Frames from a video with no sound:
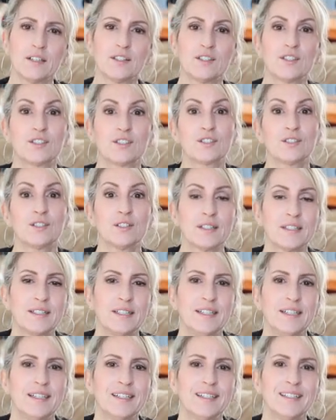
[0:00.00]
It
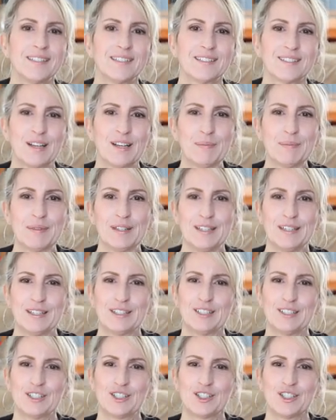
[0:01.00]
certainly is
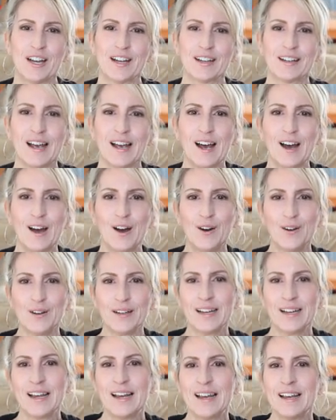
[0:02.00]
something to check
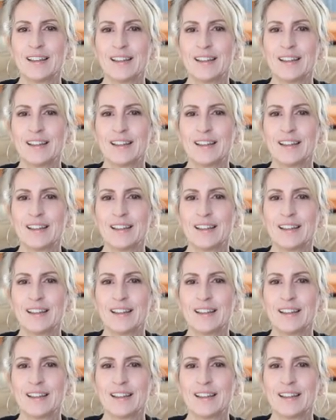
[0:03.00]
out.